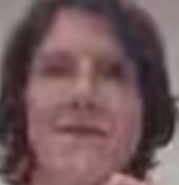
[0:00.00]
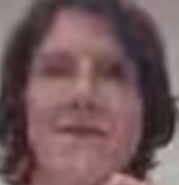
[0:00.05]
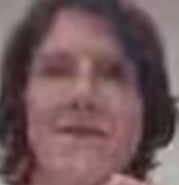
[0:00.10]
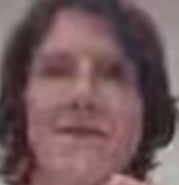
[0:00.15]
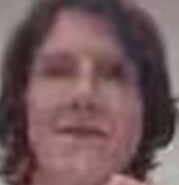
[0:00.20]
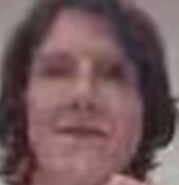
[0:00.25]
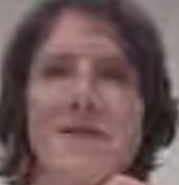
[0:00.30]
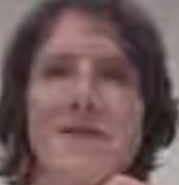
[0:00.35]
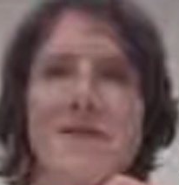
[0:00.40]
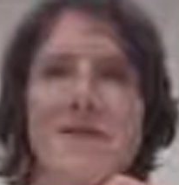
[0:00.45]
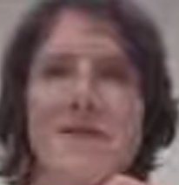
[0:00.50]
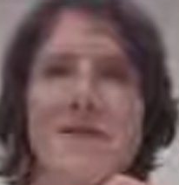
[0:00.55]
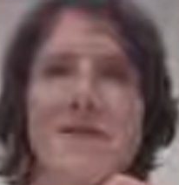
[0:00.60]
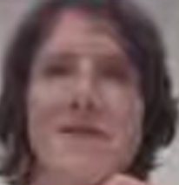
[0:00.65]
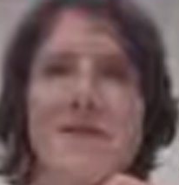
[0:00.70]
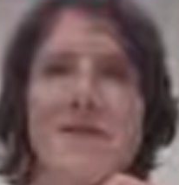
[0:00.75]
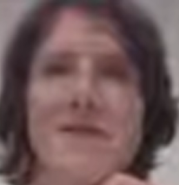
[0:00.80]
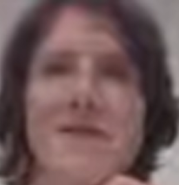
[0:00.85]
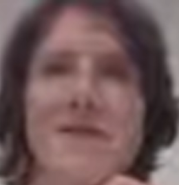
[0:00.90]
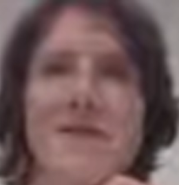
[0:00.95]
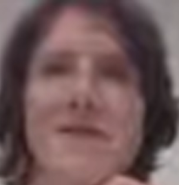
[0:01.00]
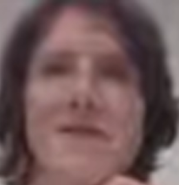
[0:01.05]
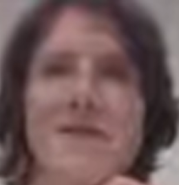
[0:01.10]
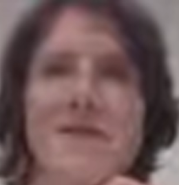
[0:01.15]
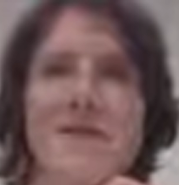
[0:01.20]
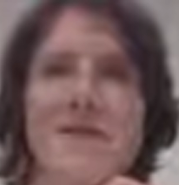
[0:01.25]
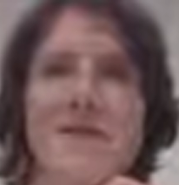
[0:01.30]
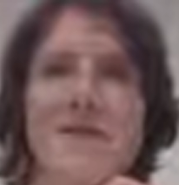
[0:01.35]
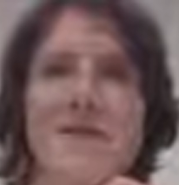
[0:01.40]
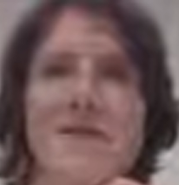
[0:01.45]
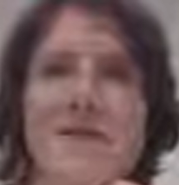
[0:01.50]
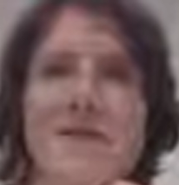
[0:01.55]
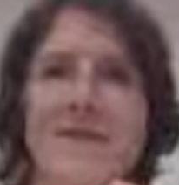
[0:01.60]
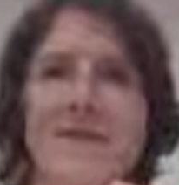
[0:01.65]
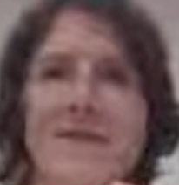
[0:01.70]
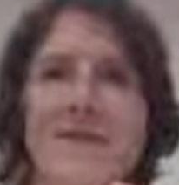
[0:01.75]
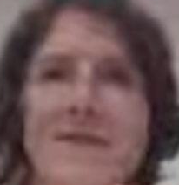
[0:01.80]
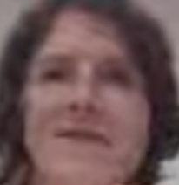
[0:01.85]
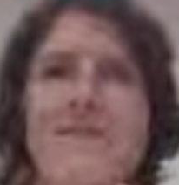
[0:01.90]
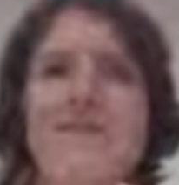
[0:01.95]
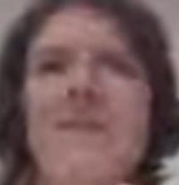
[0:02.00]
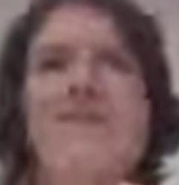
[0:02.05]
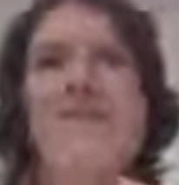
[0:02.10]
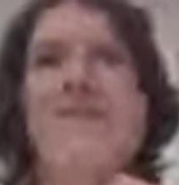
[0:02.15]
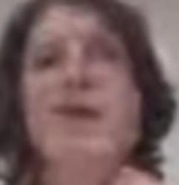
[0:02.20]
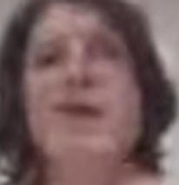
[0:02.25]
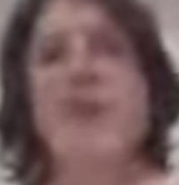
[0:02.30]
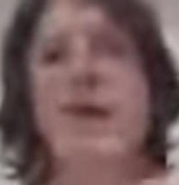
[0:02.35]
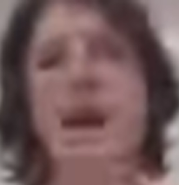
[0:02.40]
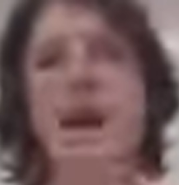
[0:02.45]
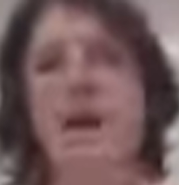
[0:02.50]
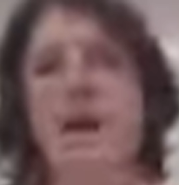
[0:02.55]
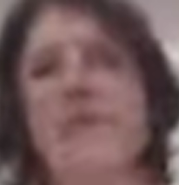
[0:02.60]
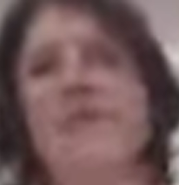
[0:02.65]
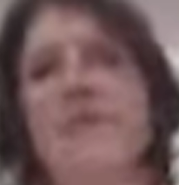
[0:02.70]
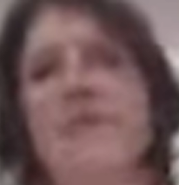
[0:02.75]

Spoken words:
[no speech]